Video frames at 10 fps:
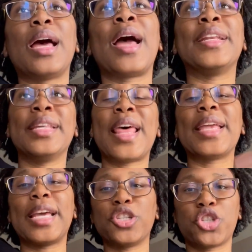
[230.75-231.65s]
I did that
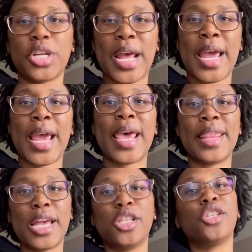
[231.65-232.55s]
yesterday and
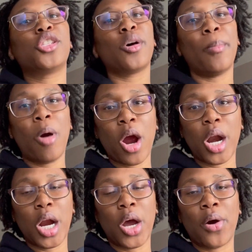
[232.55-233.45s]
then
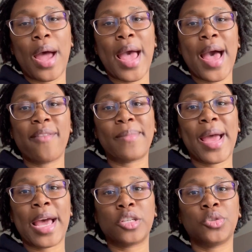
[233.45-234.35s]
tomorrow I have my
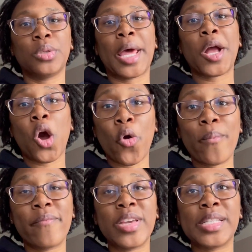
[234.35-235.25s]
actual like
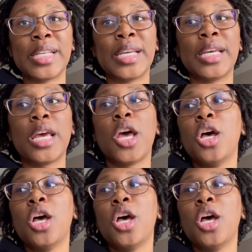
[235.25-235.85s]
home visit.